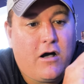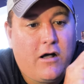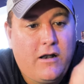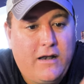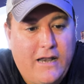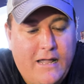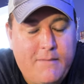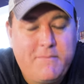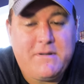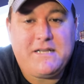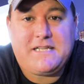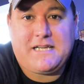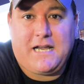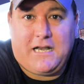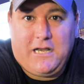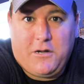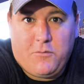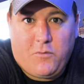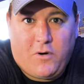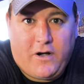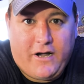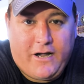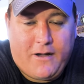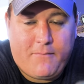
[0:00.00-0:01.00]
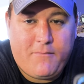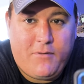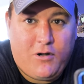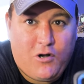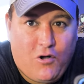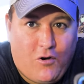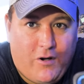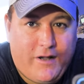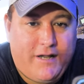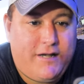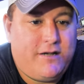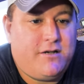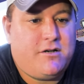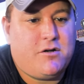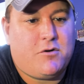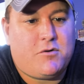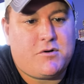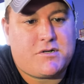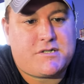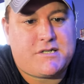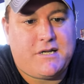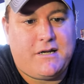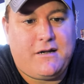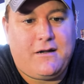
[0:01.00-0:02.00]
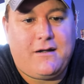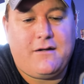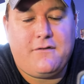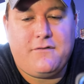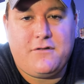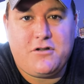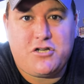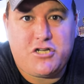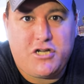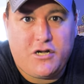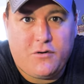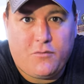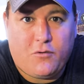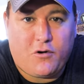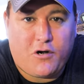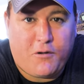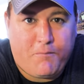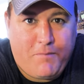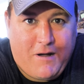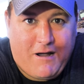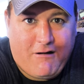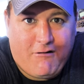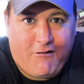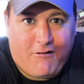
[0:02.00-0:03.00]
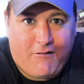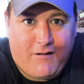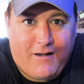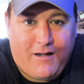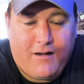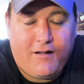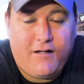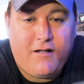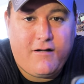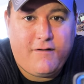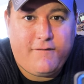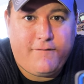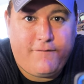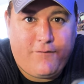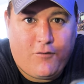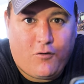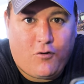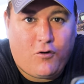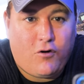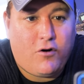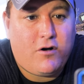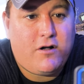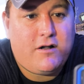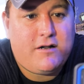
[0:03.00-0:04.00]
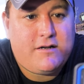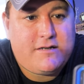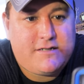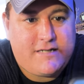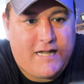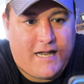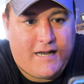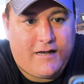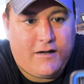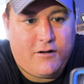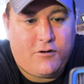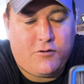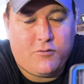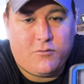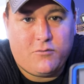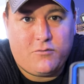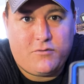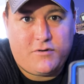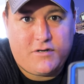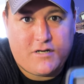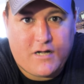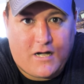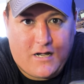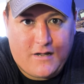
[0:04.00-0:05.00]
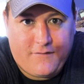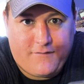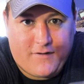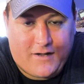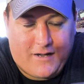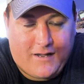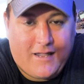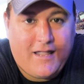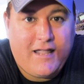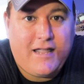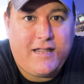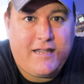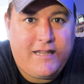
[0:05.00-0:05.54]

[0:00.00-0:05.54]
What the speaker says: let me tell you why I'm not endorsing the Shearwater Peregrine for technical diving.